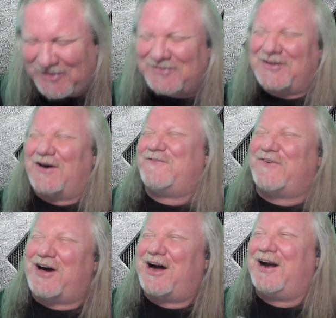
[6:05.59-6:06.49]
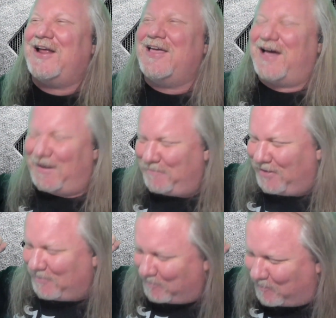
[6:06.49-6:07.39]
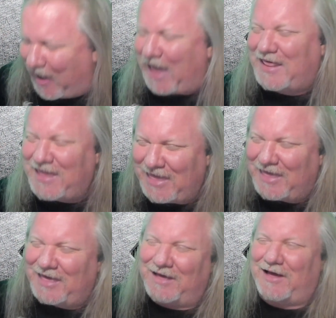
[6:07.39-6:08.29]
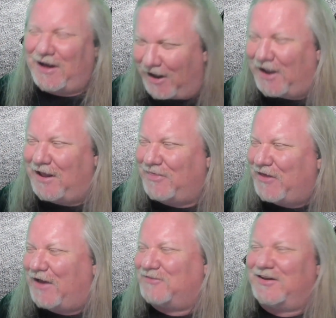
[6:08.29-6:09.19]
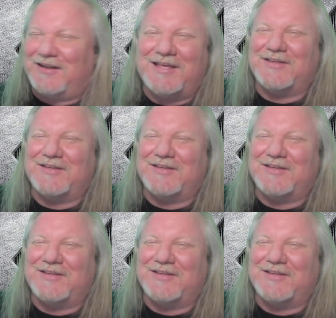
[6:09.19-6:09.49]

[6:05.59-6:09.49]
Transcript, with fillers: So far, I'm batting a hundred, a thousand.